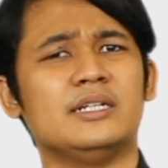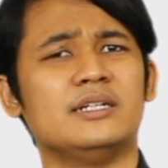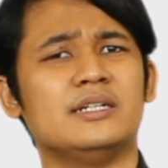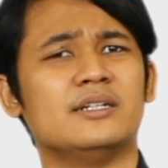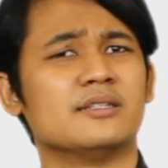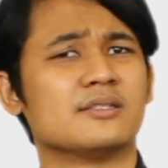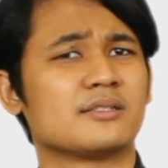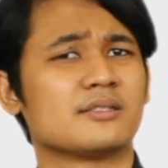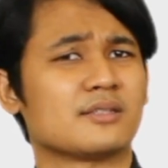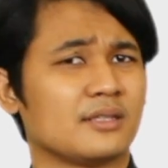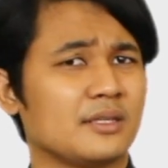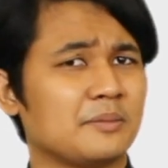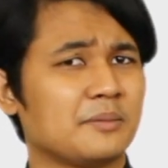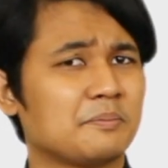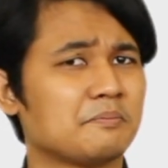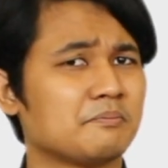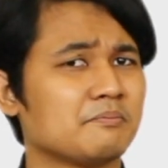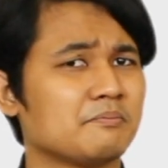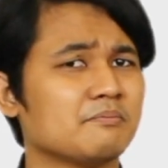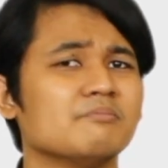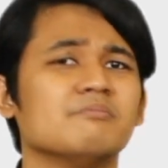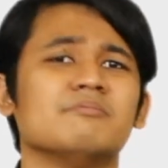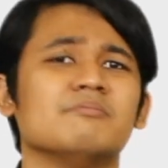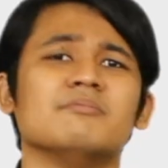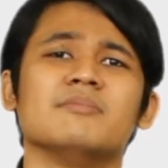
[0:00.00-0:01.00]
didn't sleep
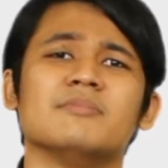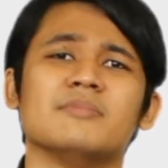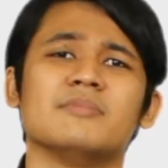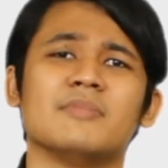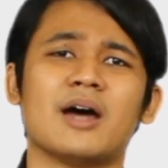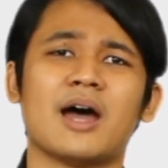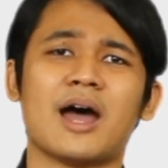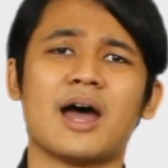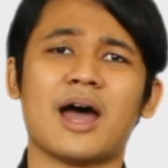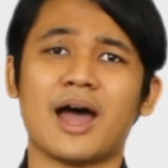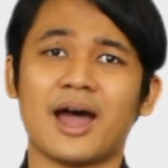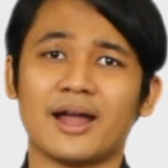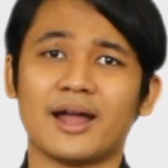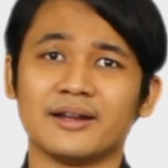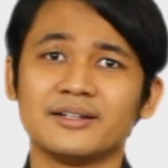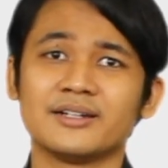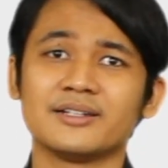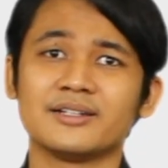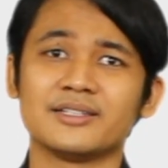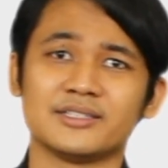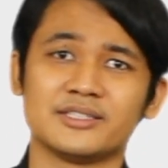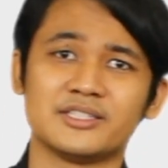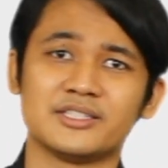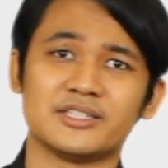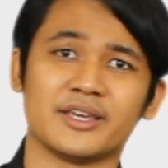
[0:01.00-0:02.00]

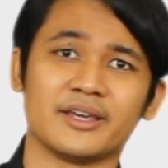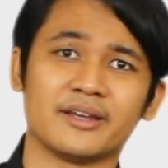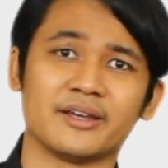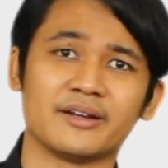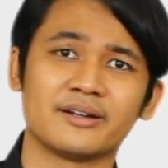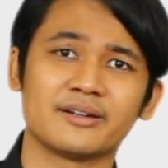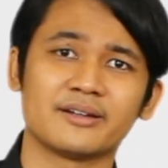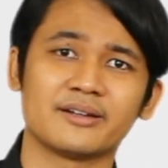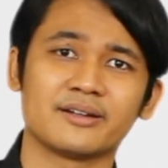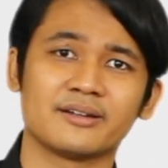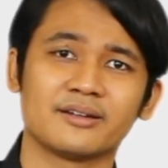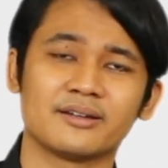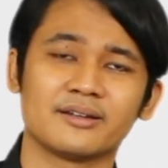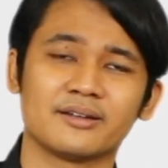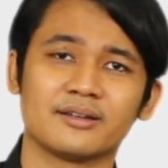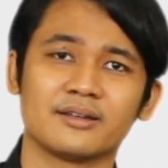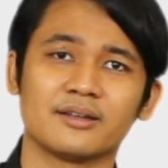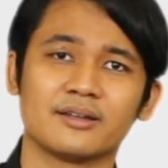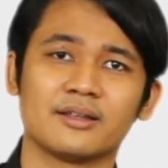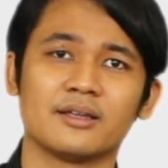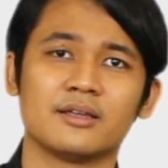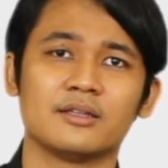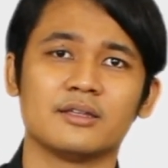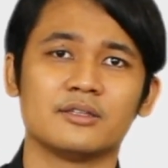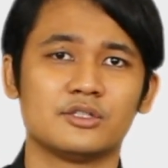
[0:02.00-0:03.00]
under the chair
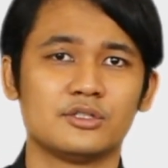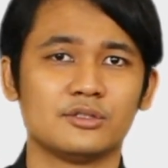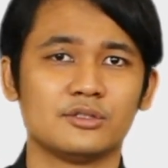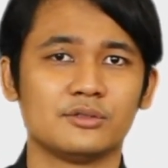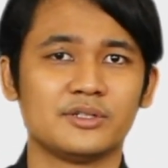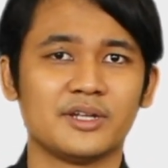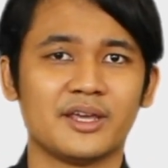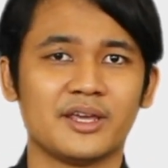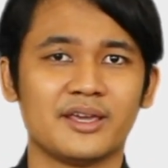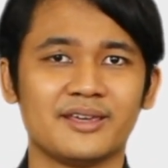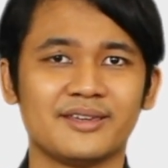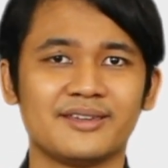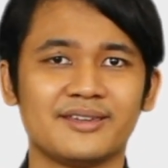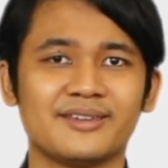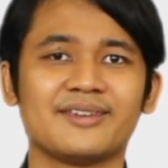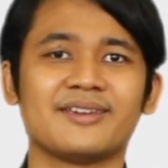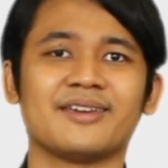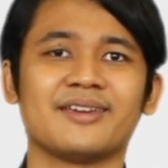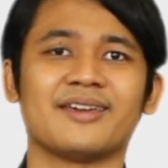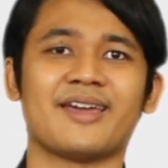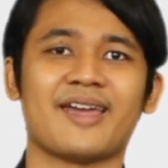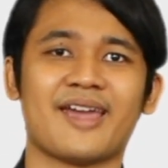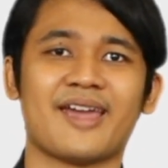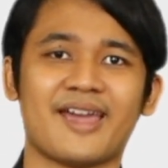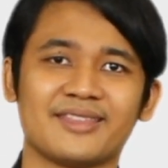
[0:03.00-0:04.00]
today
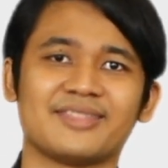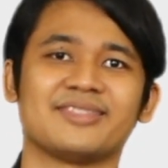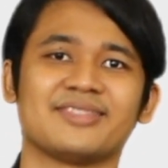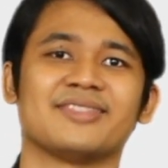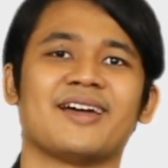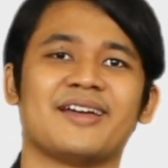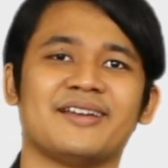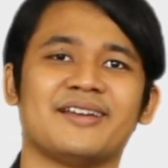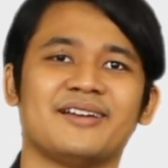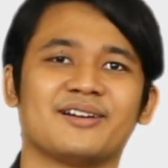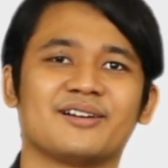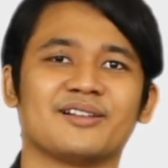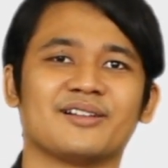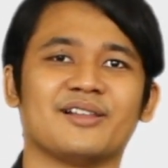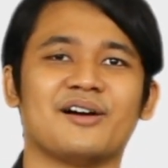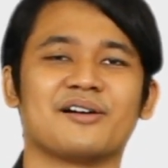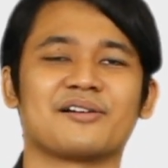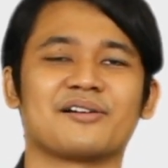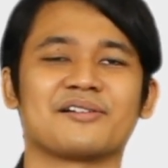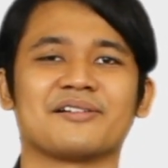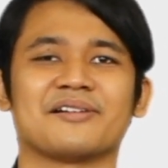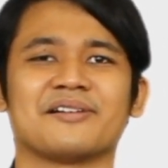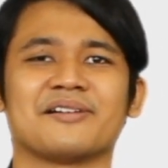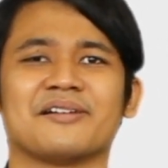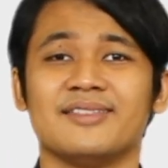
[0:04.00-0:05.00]
at 9
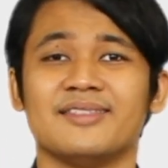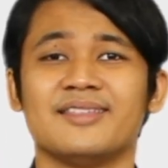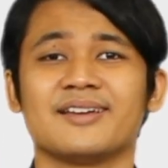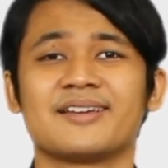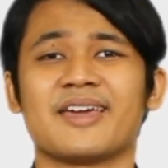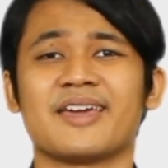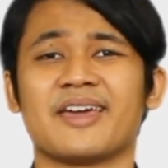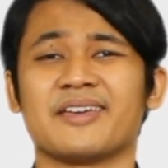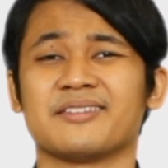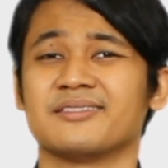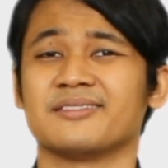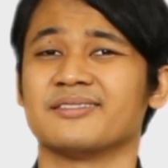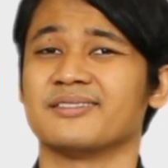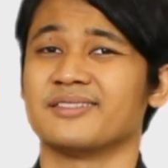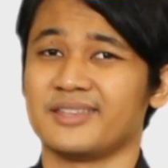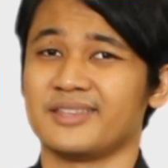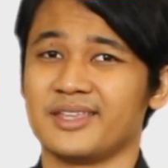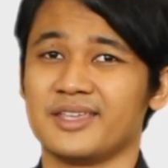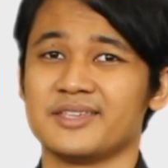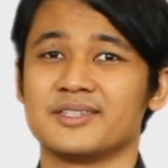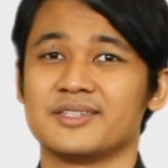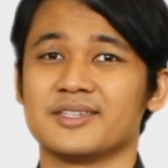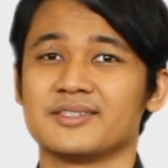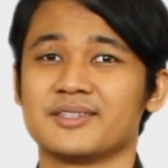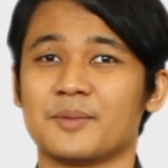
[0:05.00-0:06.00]
o'clock. The cat
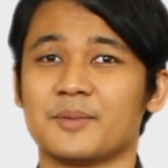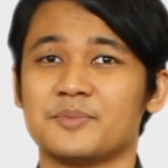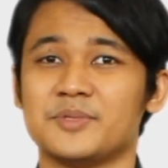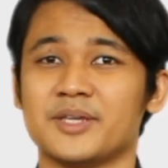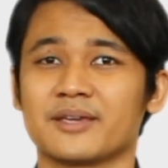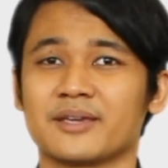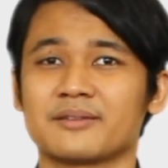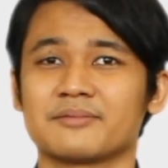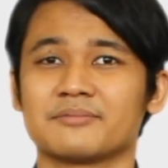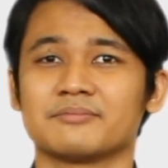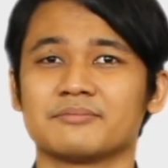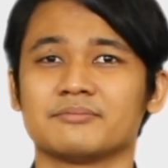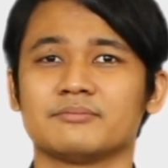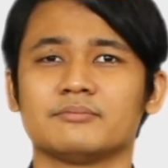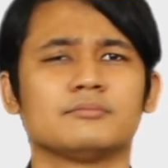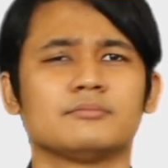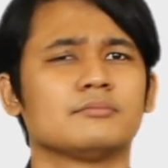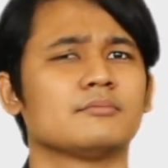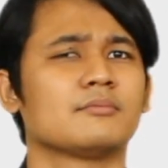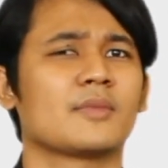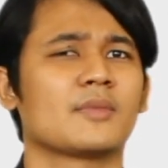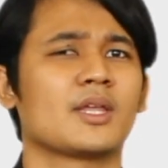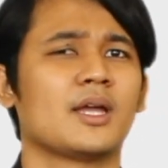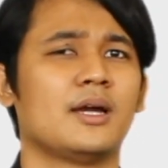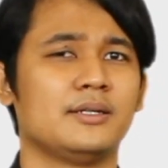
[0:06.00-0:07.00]
is the subject.
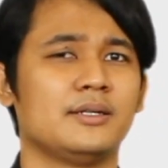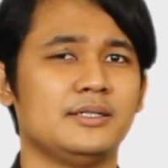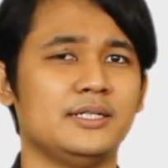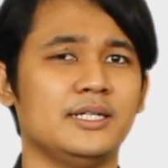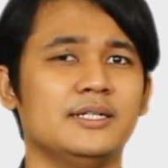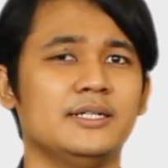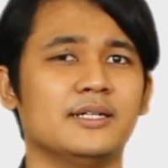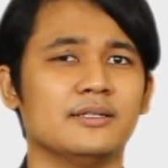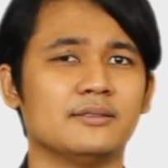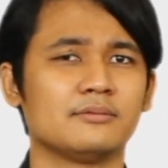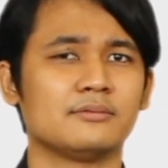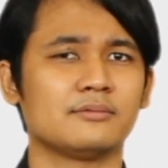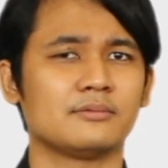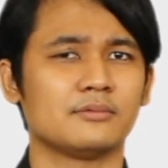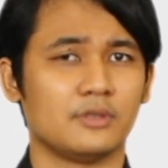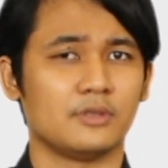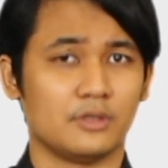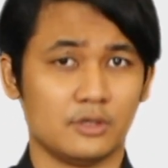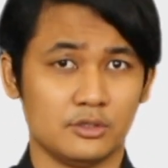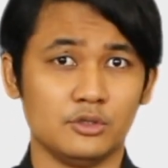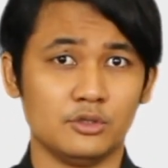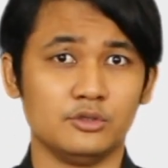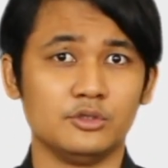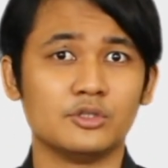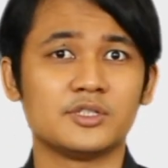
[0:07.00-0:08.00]

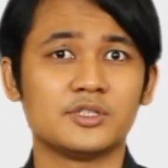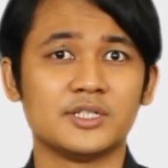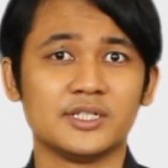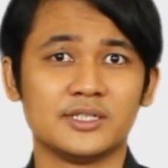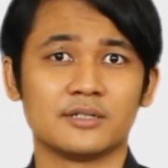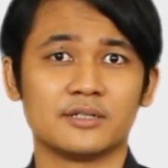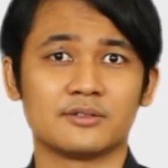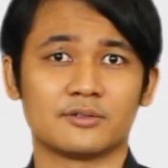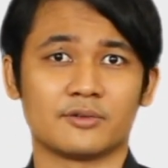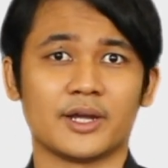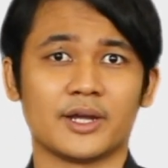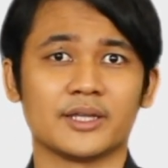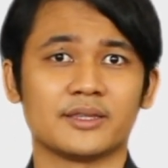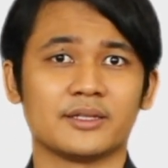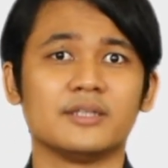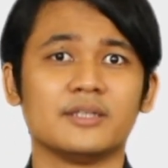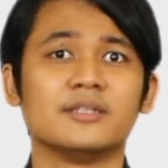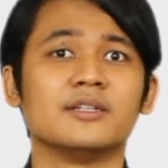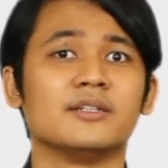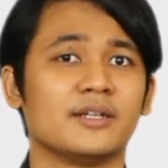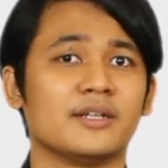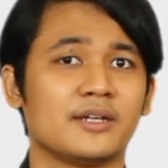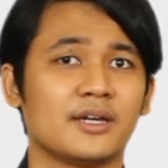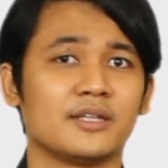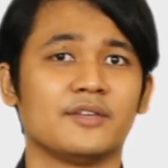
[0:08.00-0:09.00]
Didn't, you use didn't, right,
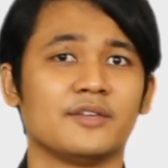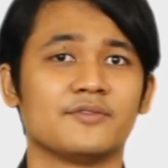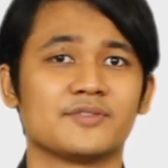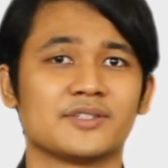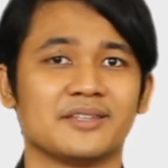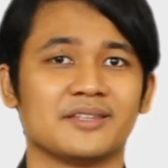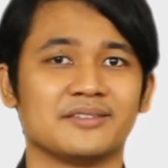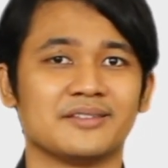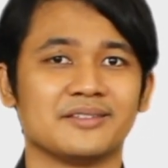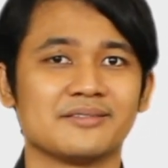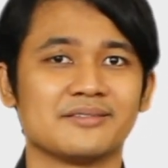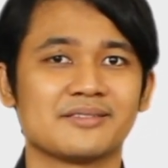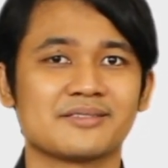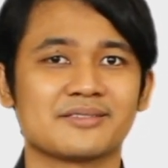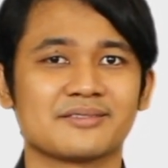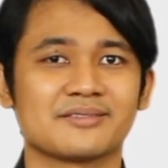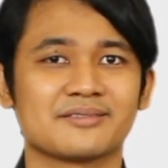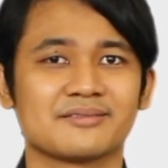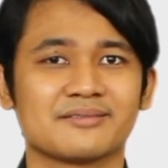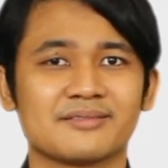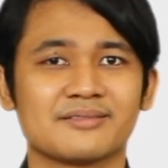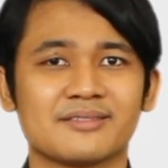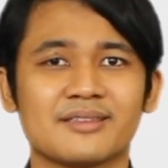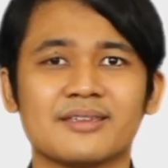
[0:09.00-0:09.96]
in the negative sentence.